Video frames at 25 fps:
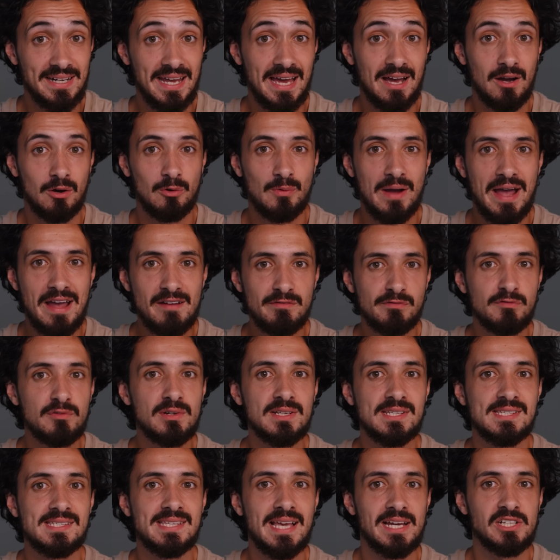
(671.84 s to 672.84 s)
now,
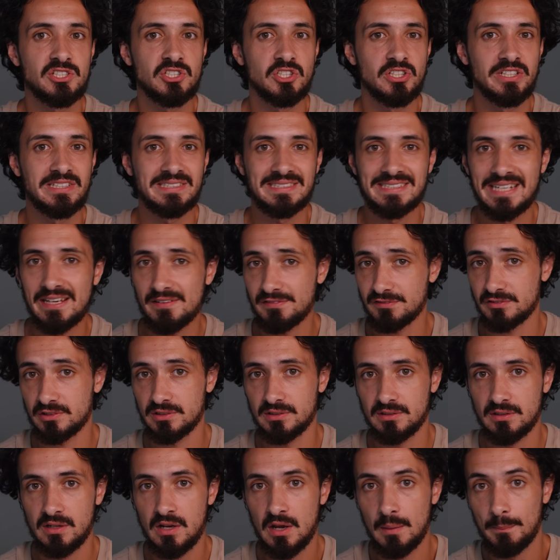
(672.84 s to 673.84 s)
every session is
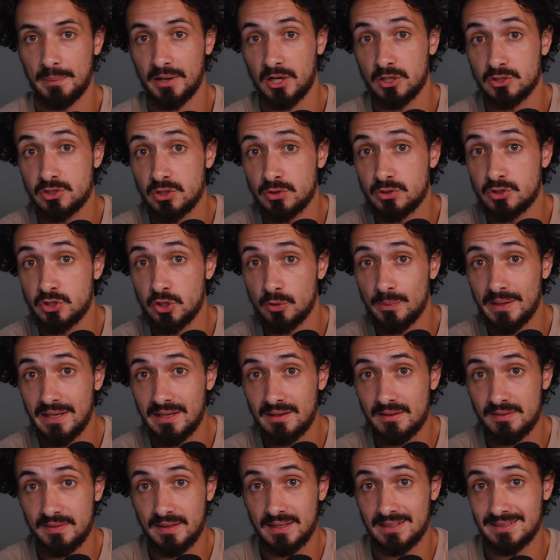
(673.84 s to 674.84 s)
different because you're
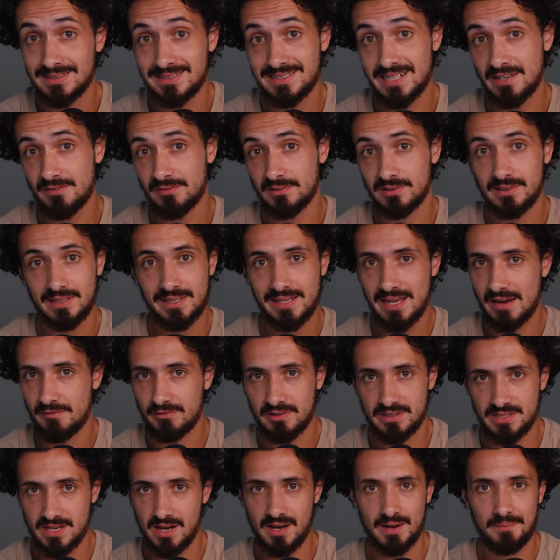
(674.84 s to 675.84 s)
doing things differently
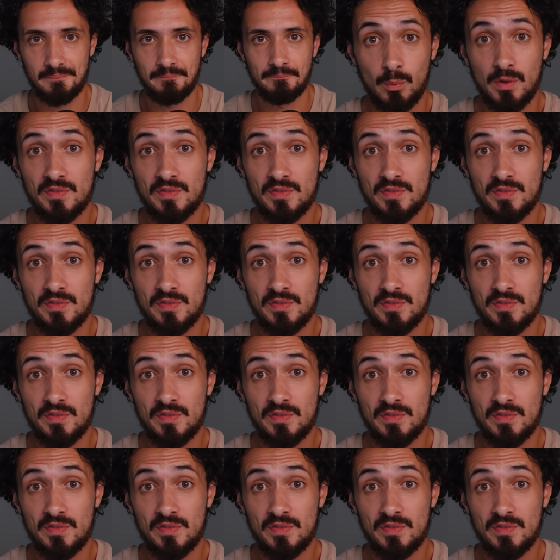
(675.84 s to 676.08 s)
every time.